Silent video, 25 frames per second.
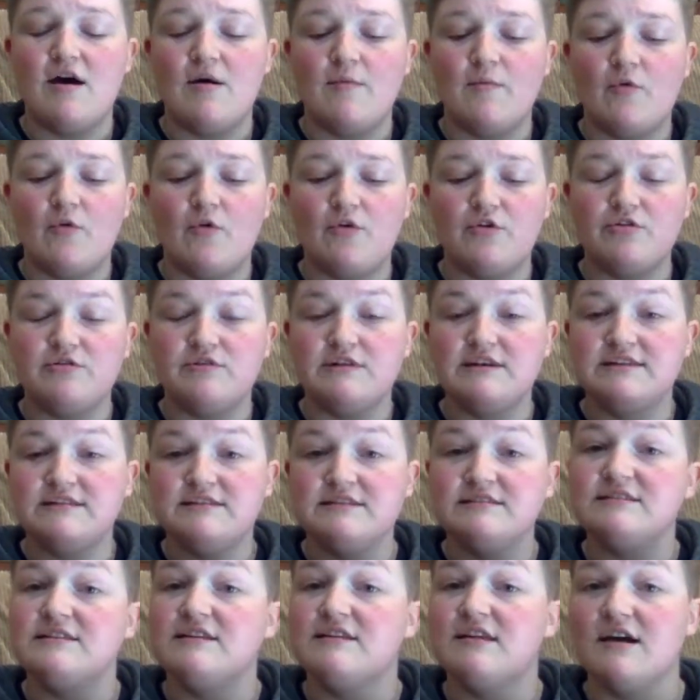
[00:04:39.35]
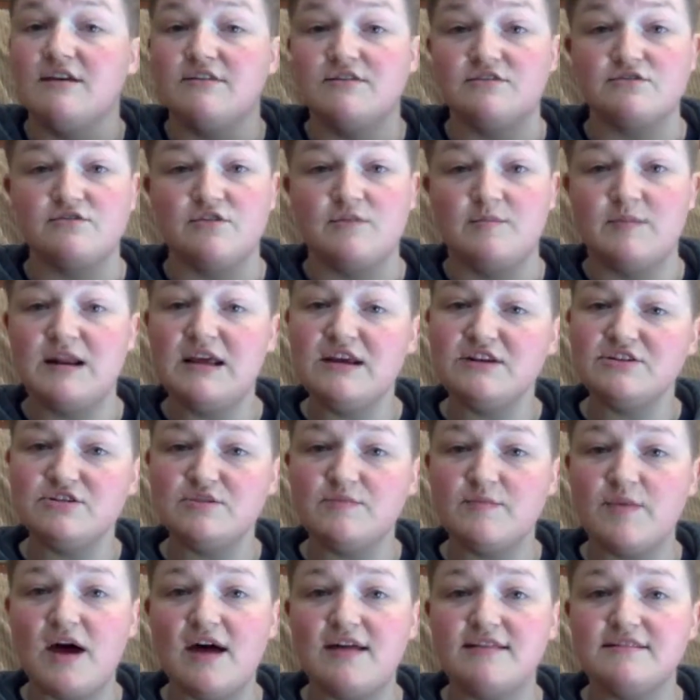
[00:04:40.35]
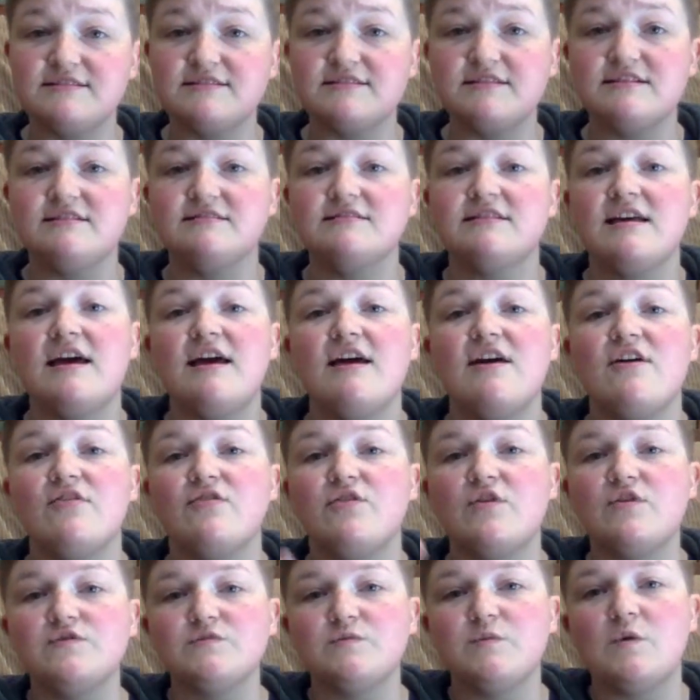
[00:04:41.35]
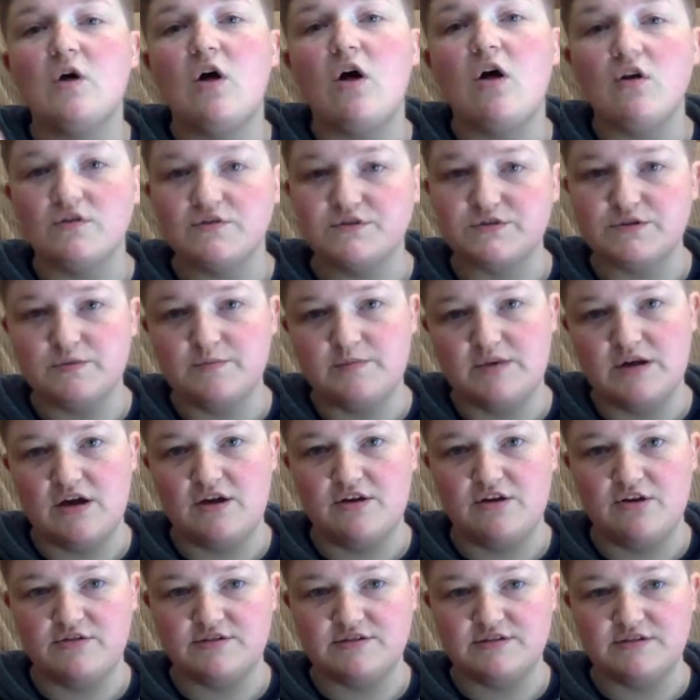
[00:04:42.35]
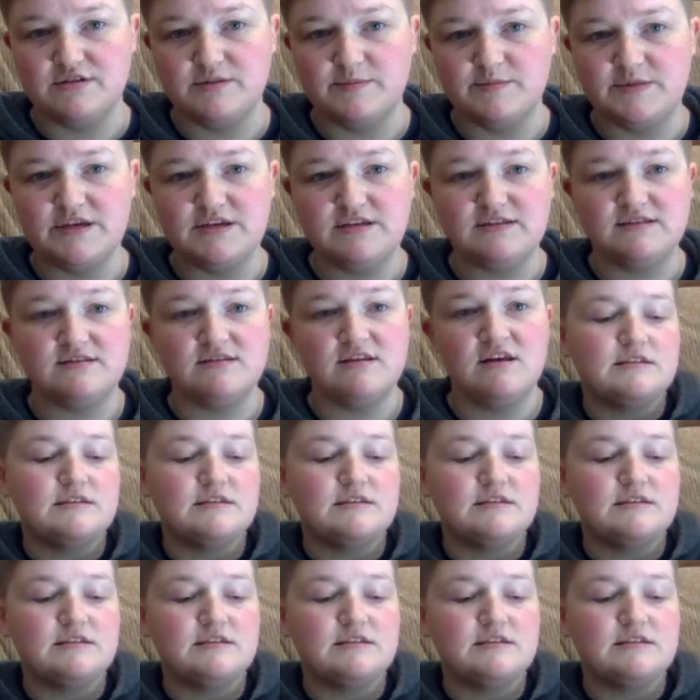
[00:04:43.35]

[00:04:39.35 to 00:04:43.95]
or you need to see non-discrimination policies, those will also be on your syllabus.